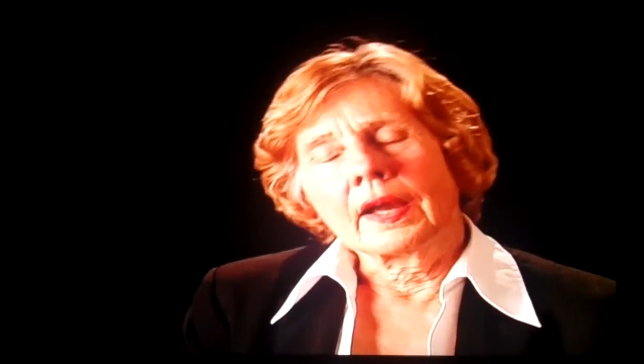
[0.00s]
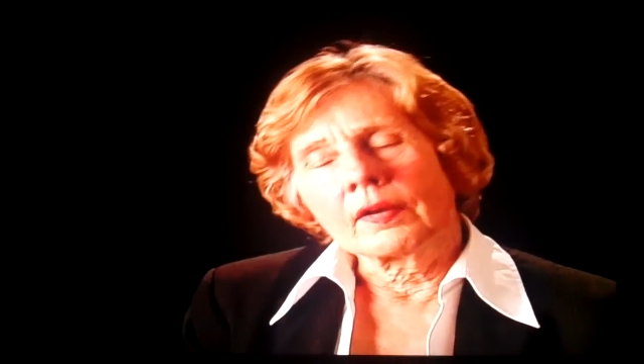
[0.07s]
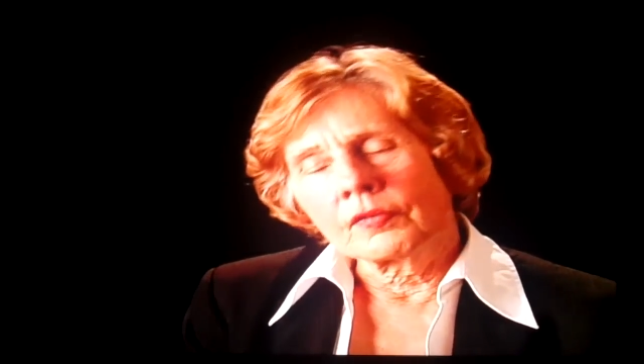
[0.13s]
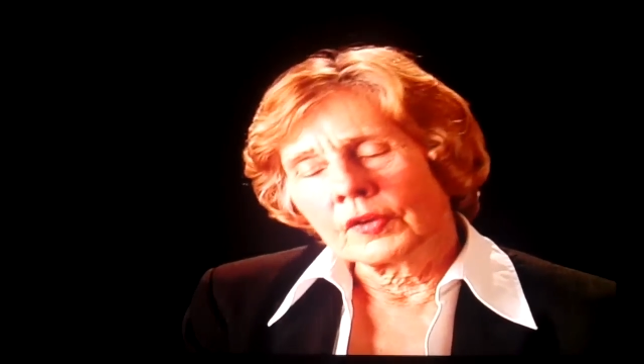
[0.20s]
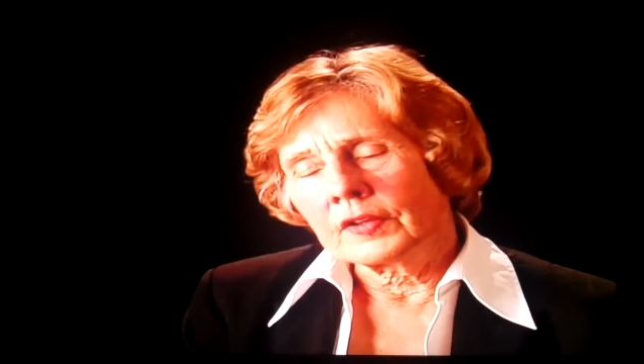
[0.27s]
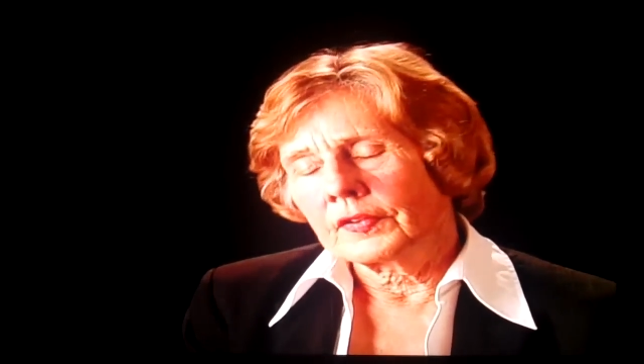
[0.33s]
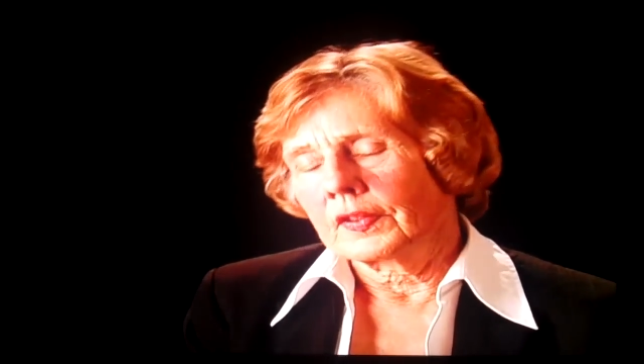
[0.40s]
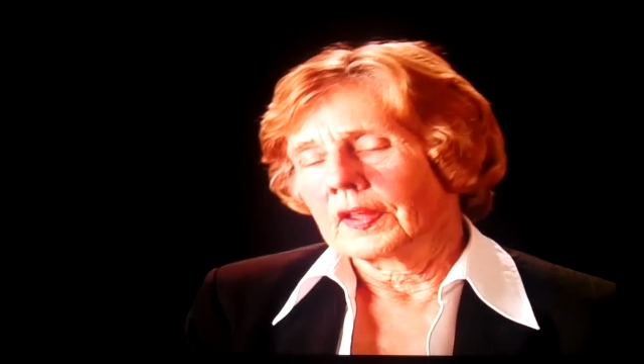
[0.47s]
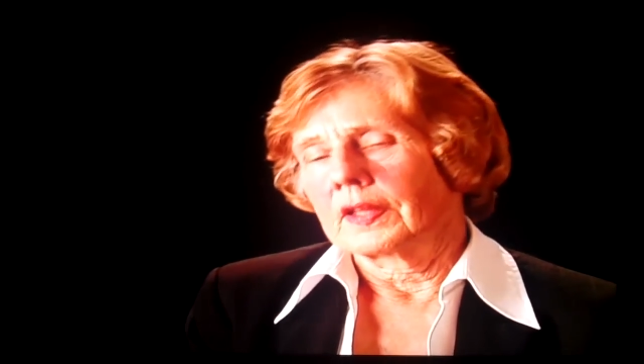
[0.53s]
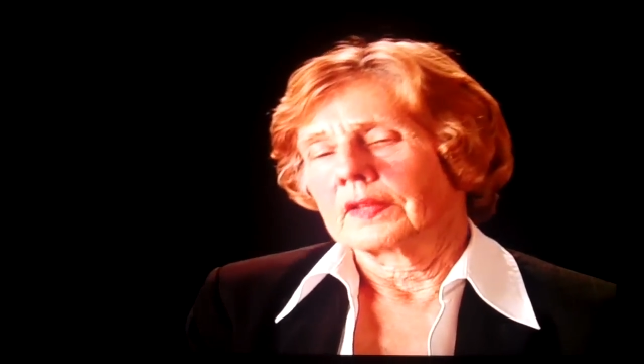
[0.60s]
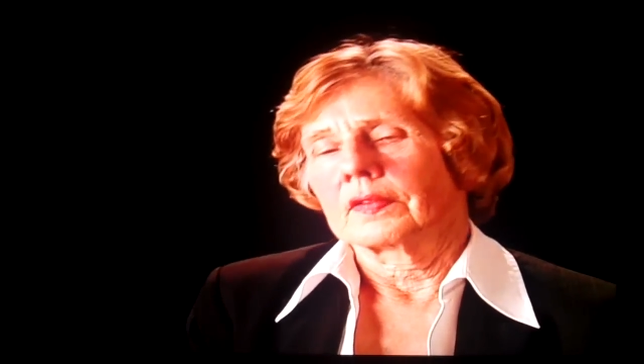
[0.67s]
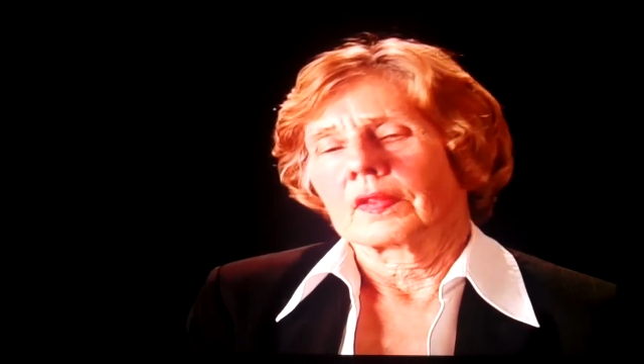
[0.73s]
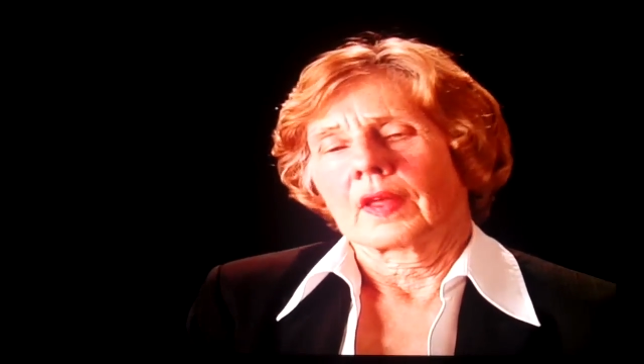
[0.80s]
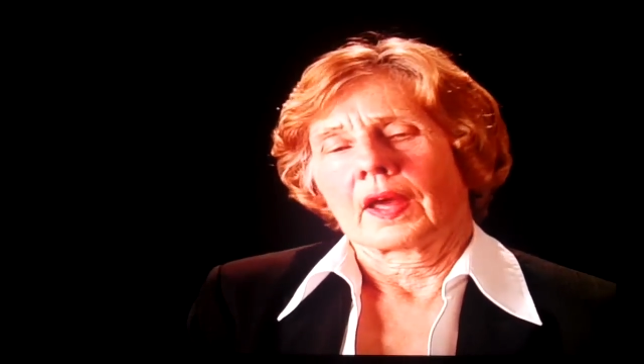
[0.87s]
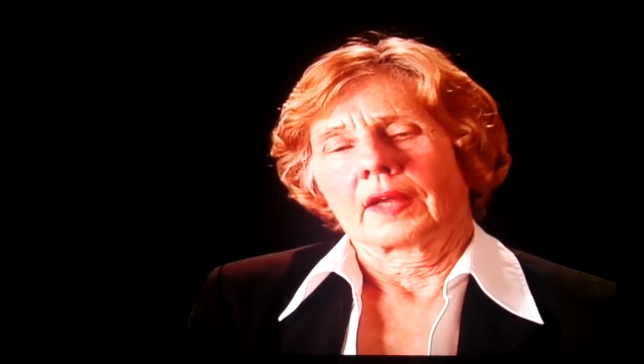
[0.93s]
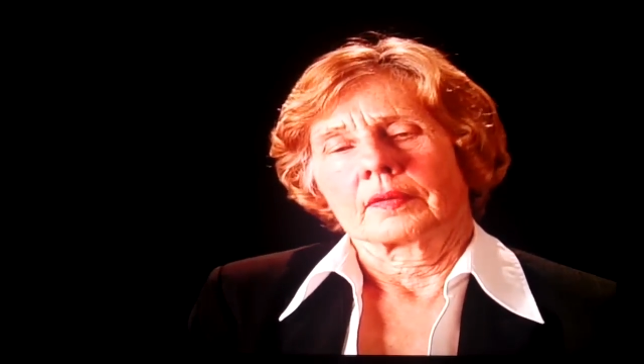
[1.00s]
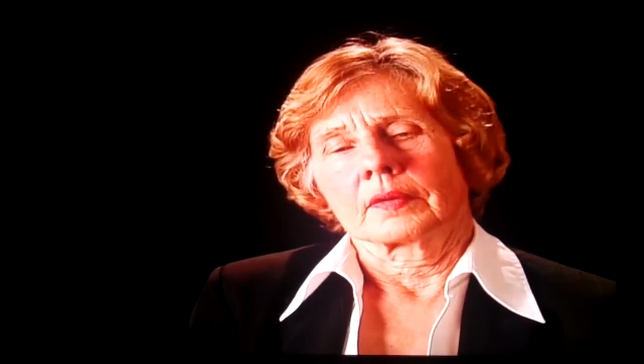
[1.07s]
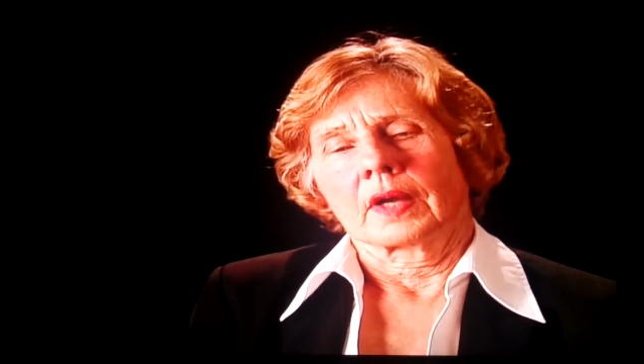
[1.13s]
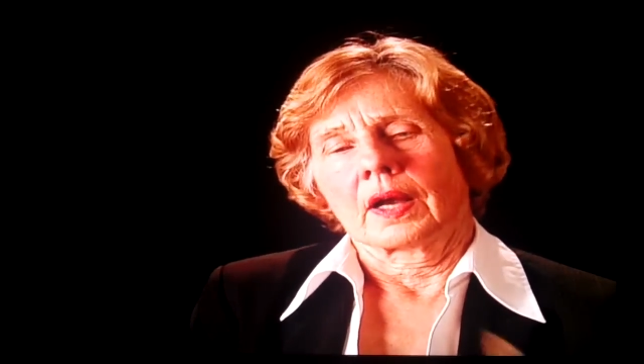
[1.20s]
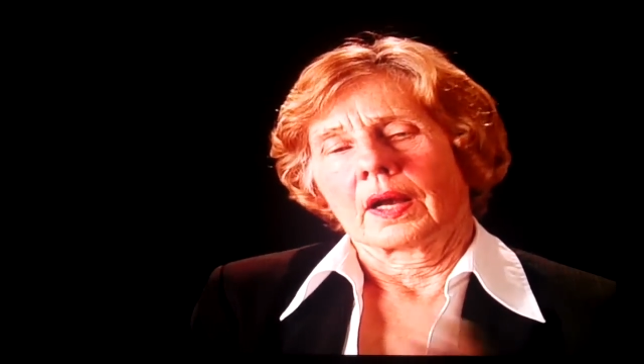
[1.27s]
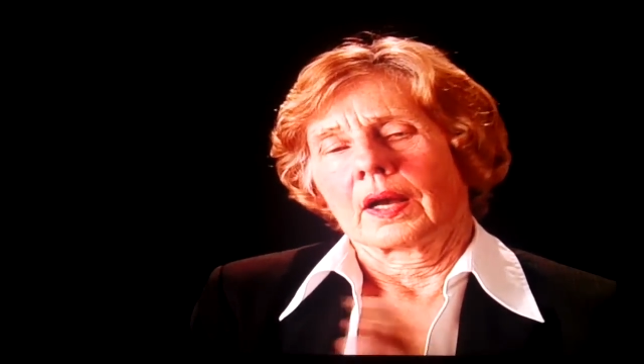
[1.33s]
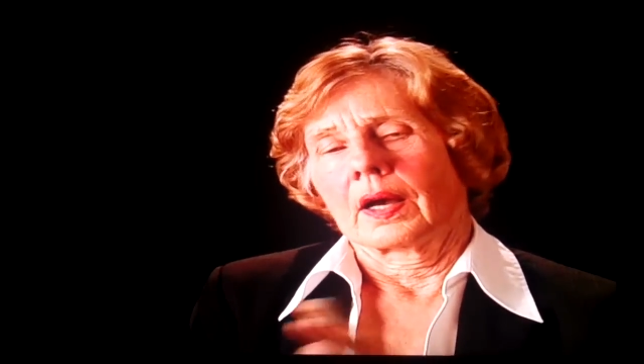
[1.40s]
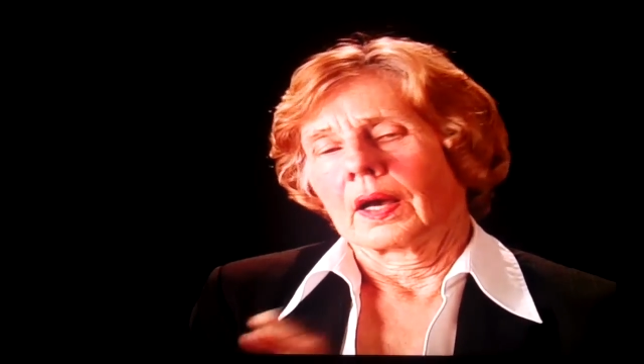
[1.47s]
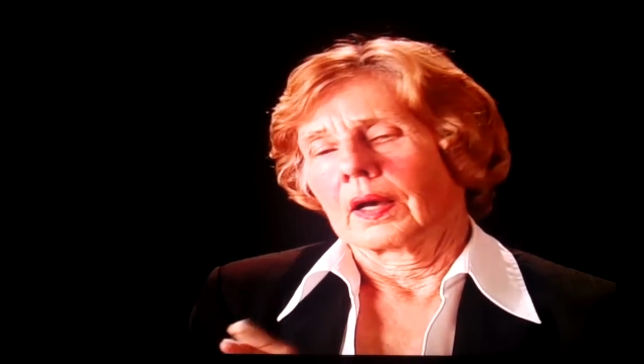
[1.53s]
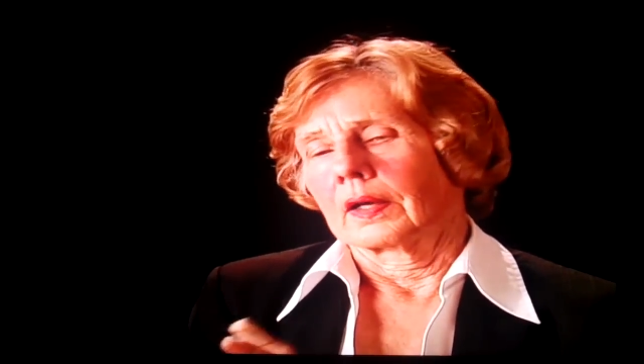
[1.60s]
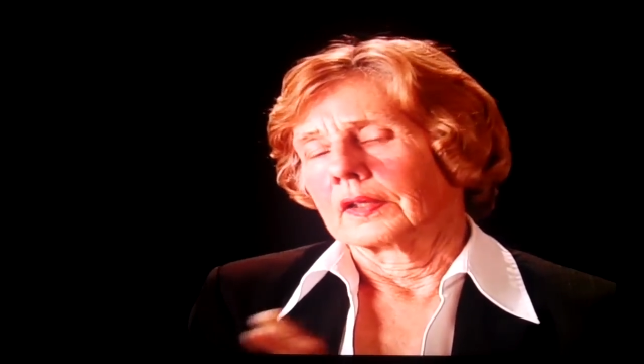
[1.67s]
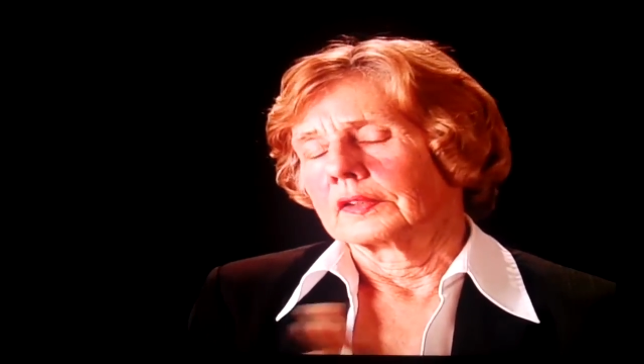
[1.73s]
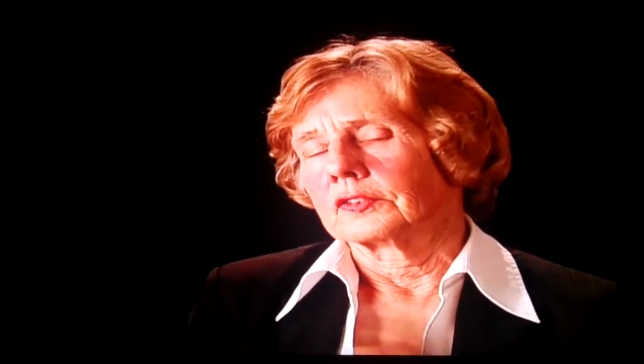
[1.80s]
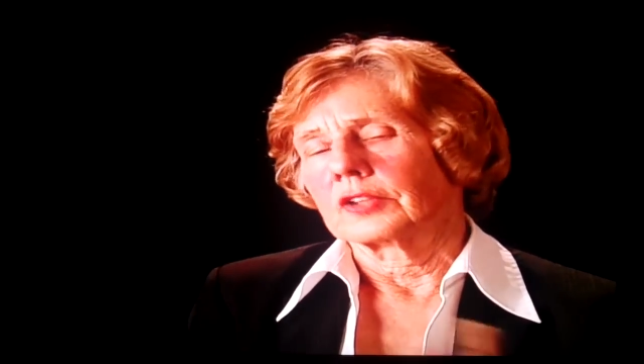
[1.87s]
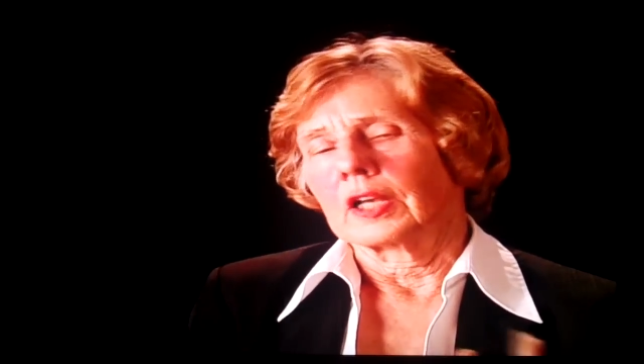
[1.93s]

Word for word: Everything that uh,